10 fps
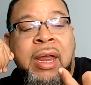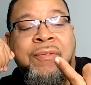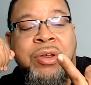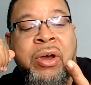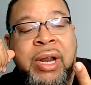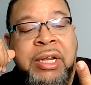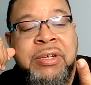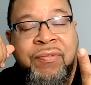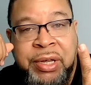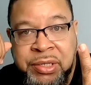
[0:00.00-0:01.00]
If you're going to get
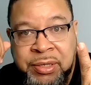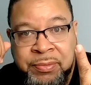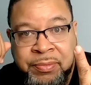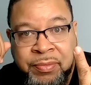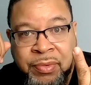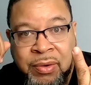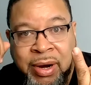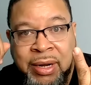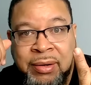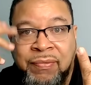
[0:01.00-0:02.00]
your visa,
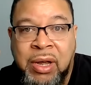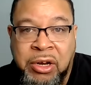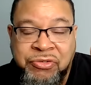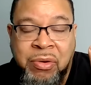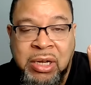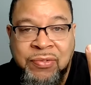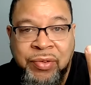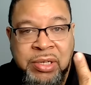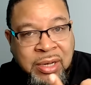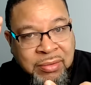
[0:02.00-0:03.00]
right, if the country requires a
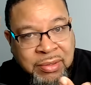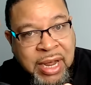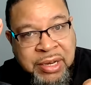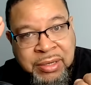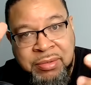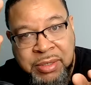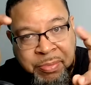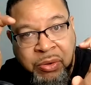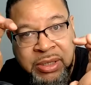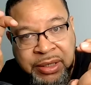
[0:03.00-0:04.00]
visa, Kenya
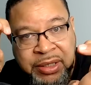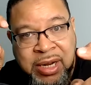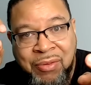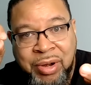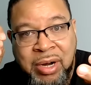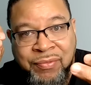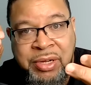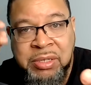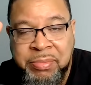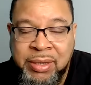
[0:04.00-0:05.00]
supposedly just got rid of the
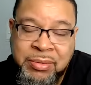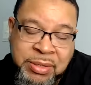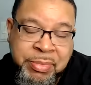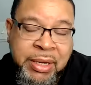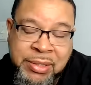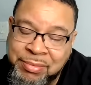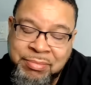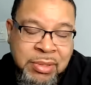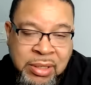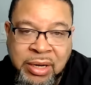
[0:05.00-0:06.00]
visa, but to me, it's
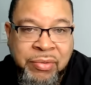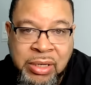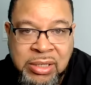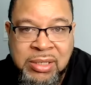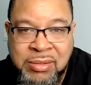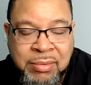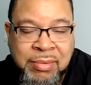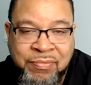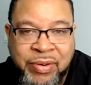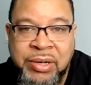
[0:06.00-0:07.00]
literally this
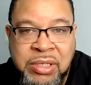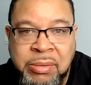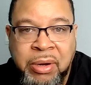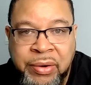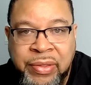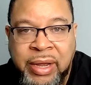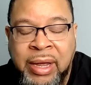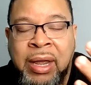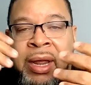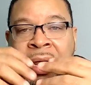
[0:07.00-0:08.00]
very similar
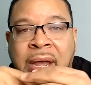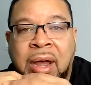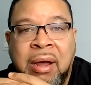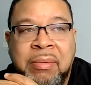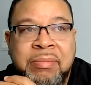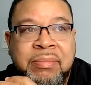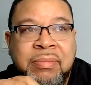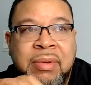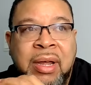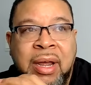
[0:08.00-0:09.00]
thing.
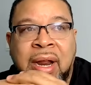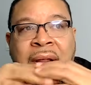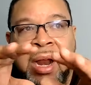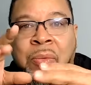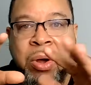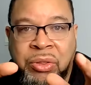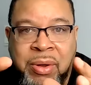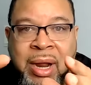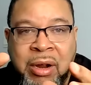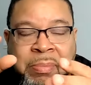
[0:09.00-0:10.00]
And I walk
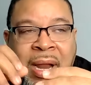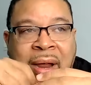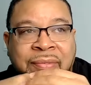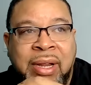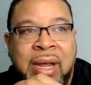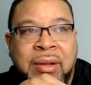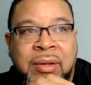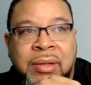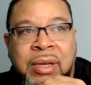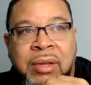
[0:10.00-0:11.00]
through how to apply for that,
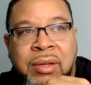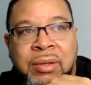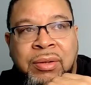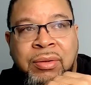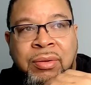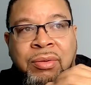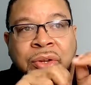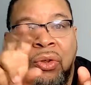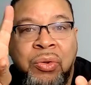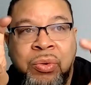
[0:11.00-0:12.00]
the
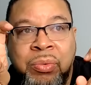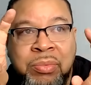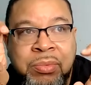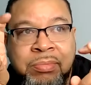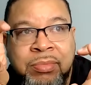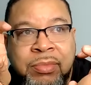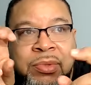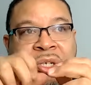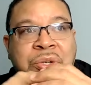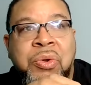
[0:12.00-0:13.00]
new
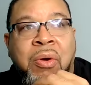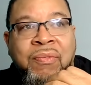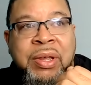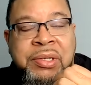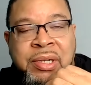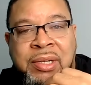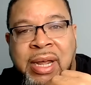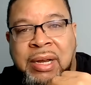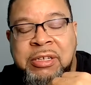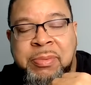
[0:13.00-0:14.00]
pseudo visa
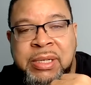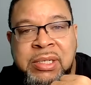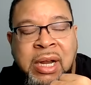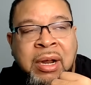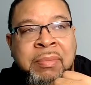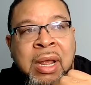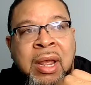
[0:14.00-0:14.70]
that's been set up.